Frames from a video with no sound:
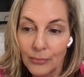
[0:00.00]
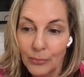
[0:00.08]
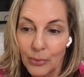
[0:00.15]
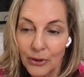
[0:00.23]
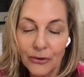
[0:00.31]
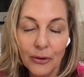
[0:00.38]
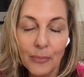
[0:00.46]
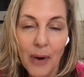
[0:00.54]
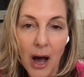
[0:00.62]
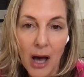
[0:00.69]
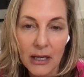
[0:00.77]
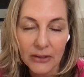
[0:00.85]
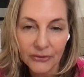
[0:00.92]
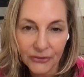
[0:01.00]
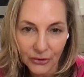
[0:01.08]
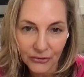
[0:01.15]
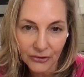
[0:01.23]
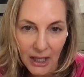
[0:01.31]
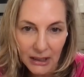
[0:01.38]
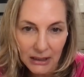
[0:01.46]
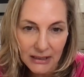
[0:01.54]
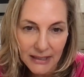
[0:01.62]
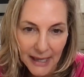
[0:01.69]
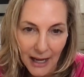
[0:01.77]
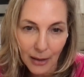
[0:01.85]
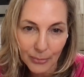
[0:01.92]
with your body still slightly
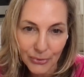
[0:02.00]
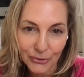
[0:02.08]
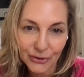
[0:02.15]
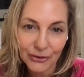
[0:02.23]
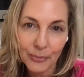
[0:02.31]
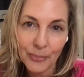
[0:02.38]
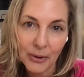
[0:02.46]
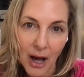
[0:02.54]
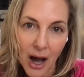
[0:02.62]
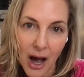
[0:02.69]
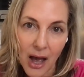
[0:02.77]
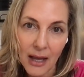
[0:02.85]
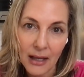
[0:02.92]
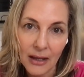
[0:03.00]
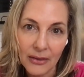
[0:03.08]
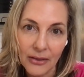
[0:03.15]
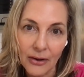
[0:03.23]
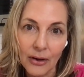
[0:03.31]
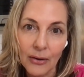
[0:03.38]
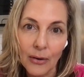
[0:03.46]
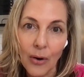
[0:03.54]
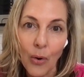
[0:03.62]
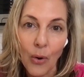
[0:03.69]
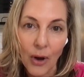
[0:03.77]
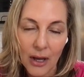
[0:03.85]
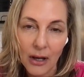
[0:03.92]
damp, you can apply the
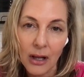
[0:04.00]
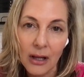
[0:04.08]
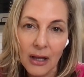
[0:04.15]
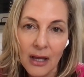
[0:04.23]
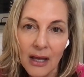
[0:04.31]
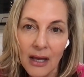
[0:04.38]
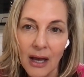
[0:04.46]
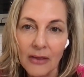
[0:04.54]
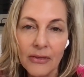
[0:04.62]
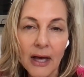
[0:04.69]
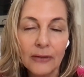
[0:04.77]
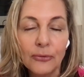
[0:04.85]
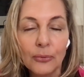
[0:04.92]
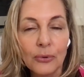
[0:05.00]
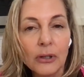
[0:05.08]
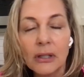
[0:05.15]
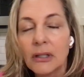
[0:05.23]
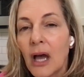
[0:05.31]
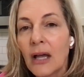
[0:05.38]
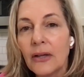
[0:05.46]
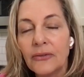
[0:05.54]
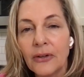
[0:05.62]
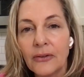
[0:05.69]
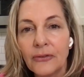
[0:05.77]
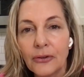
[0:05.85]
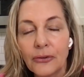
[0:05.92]
oil. And that's really nice.
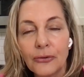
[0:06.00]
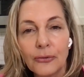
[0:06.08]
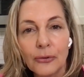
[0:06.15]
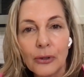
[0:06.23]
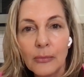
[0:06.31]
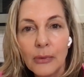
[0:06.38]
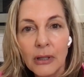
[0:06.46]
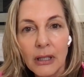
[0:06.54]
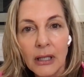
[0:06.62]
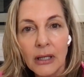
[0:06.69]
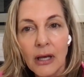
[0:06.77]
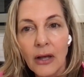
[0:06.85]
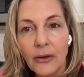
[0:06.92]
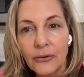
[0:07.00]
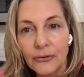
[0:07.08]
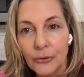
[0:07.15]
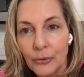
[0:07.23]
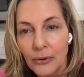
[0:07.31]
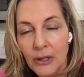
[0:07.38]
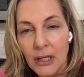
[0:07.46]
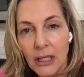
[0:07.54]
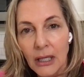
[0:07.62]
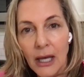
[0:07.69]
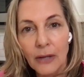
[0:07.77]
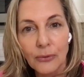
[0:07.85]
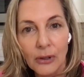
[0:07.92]
It's extremely
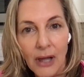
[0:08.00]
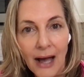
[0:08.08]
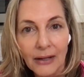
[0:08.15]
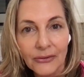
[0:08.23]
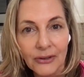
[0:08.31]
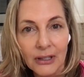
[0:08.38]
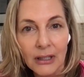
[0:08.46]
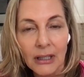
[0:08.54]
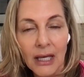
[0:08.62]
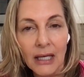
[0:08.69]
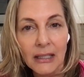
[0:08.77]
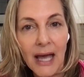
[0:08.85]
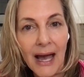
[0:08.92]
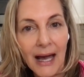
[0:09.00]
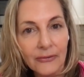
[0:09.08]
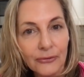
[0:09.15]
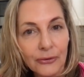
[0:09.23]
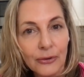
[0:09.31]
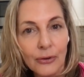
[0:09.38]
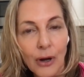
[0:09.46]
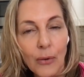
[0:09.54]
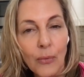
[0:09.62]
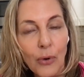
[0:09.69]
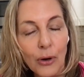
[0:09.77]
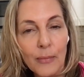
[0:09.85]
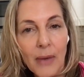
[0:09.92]
soothing and relaxing. And after a
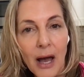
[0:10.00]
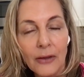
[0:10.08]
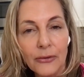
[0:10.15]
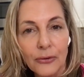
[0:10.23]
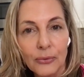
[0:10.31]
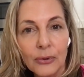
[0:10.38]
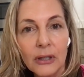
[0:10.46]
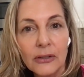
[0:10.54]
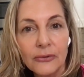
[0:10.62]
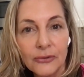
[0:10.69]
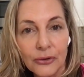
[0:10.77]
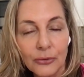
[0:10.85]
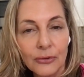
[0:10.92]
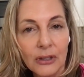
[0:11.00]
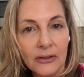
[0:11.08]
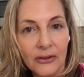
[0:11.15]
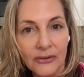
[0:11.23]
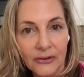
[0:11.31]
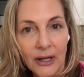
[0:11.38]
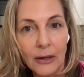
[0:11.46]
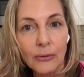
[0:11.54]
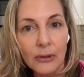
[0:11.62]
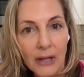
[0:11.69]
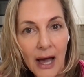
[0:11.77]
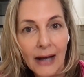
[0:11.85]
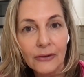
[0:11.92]
warm bath, you really do need to stay
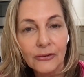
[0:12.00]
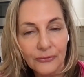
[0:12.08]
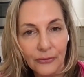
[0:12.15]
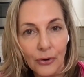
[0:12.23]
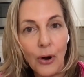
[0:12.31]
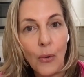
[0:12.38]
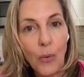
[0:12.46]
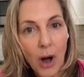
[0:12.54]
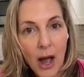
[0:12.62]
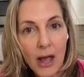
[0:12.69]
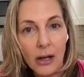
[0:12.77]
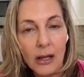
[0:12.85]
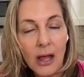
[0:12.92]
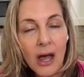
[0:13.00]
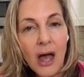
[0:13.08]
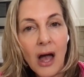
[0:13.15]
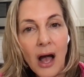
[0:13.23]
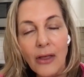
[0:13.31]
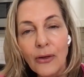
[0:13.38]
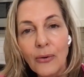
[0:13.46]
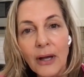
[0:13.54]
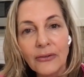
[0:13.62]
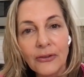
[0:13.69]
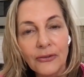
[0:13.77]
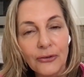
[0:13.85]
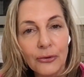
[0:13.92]
relaxed for a while.
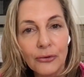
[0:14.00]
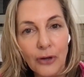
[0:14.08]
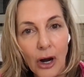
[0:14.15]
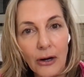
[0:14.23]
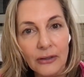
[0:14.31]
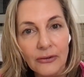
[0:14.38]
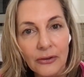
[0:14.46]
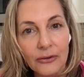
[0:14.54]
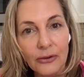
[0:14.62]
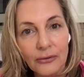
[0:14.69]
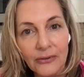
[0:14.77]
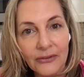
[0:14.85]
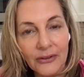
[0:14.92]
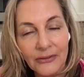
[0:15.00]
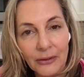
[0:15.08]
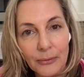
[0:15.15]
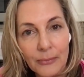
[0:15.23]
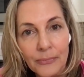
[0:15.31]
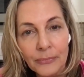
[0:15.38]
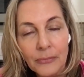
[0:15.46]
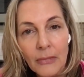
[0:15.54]
Otherwise, it's too jarring to the nervous system.